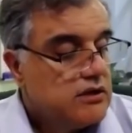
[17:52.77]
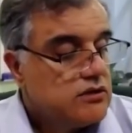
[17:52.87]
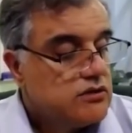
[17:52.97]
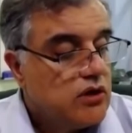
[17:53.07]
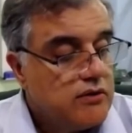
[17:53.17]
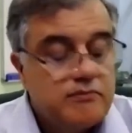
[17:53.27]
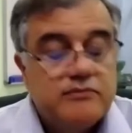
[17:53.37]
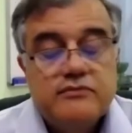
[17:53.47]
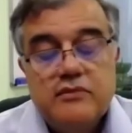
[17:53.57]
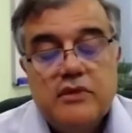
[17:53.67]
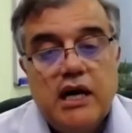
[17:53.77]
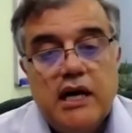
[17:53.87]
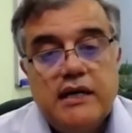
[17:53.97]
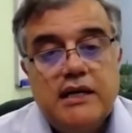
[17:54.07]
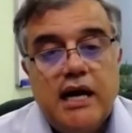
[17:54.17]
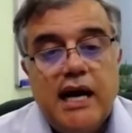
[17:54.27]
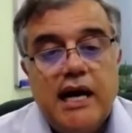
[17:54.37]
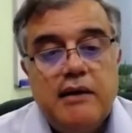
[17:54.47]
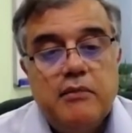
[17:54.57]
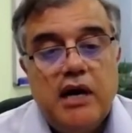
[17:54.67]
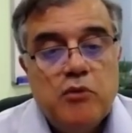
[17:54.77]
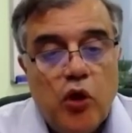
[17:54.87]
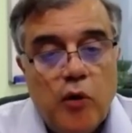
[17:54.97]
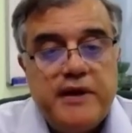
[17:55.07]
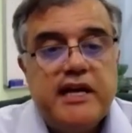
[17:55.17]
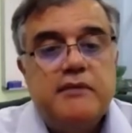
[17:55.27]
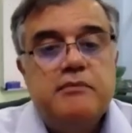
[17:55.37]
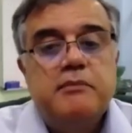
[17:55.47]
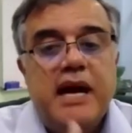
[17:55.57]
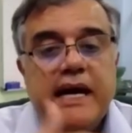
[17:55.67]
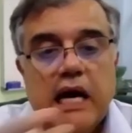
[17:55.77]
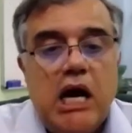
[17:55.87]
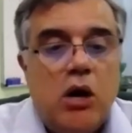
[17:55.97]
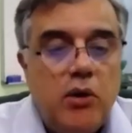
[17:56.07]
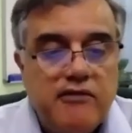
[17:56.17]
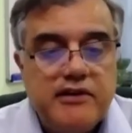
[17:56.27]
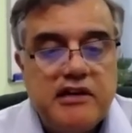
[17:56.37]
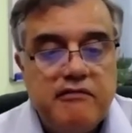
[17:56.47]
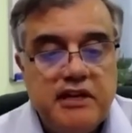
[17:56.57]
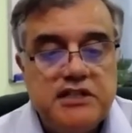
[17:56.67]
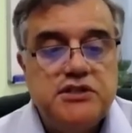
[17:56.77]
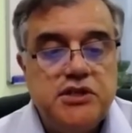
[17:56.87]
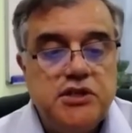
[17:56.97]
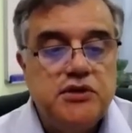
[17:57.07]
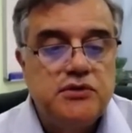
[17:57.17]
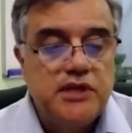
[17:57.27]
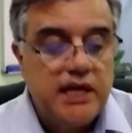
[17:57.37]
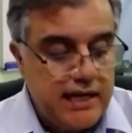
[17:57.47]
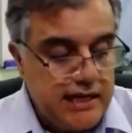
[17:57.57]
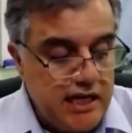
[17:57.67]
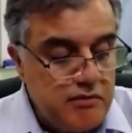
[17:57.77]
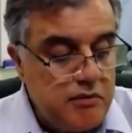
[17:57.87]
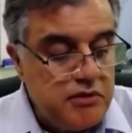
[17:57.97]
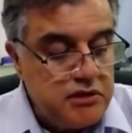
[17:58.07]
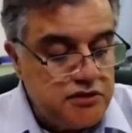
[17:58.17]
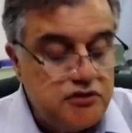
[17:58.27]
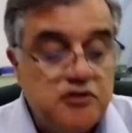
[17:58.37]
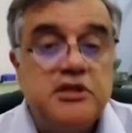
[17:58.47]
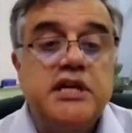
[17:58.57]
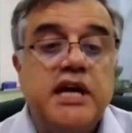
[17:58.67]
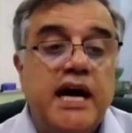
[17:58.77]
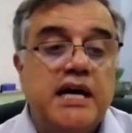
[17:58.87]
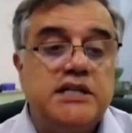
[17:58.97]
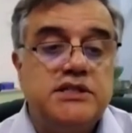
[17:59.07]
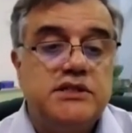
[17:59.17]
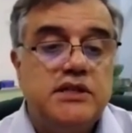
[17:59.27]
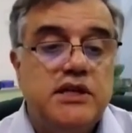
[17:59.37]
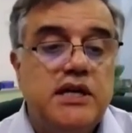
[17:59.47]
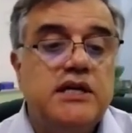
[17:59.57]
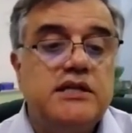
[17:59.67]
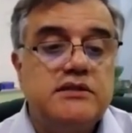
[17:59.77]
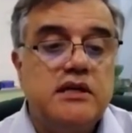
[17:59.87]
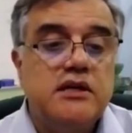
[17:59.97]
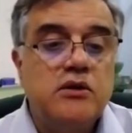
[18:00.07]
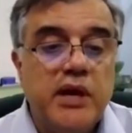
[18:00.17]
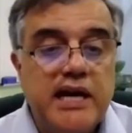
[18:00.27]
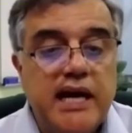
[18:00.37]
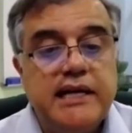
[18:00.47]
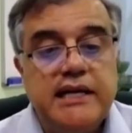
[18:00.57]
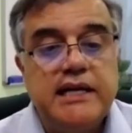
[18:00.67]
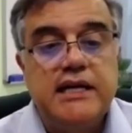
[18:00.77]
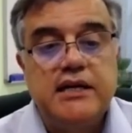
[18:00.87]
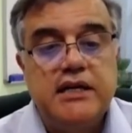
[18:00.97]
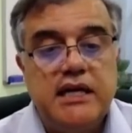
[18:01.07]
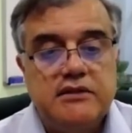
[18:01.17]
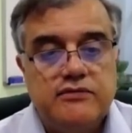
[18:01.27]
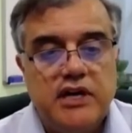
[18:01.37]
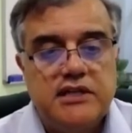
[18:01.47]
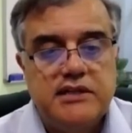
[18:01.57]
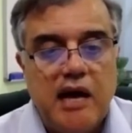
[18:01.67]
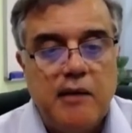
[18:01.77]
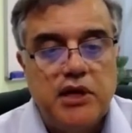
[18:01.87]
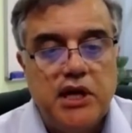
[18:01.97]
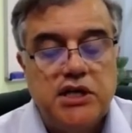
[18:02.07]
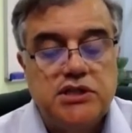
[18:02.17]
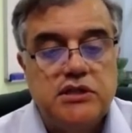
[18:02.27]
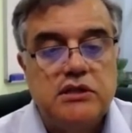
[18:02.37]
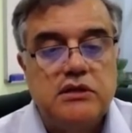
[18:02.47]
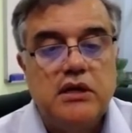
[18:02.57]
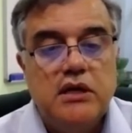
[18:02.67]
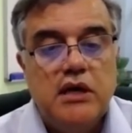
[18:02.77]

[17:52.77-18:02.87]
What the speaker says: So I'm hoping that by now I've convinced you that an in-memory distributed cache is a great idea as far as an application